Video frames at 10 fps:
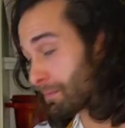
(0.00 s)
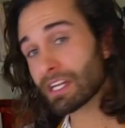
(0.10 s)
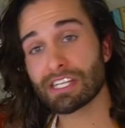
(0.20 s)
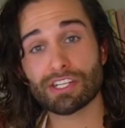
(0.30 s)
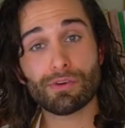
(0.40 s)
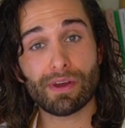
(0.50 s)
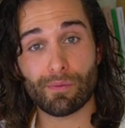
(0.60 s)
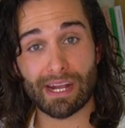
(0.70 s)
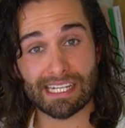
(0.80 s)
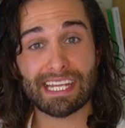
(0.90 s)
I'm gonna do
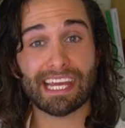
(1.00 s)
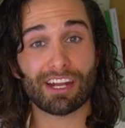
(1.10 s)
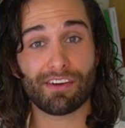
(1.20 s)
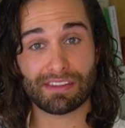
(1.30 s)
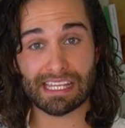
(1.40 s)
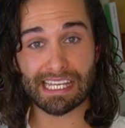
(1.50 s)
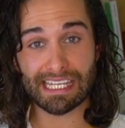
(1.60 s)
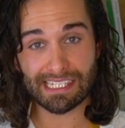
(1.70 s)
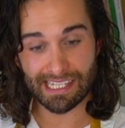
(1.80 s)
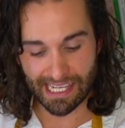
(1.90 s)
when I take it off the
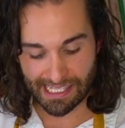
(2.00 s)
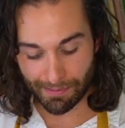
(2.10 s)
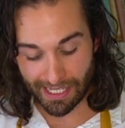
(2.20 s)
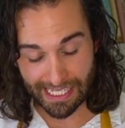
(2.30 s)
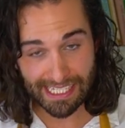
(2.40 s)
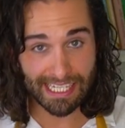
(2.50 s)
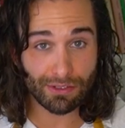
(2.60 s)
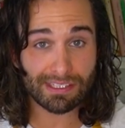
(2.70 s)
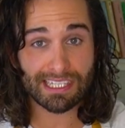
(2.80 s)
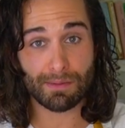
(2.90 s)
heat is I'm gonna
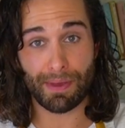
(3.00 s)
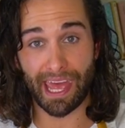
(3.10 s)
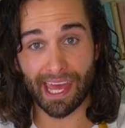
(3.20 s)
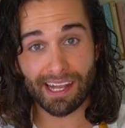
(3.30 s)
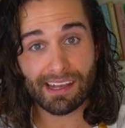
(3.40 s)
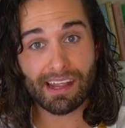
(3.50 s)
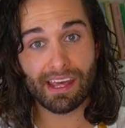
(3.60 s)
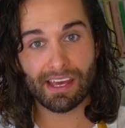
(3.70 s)
tilt the pan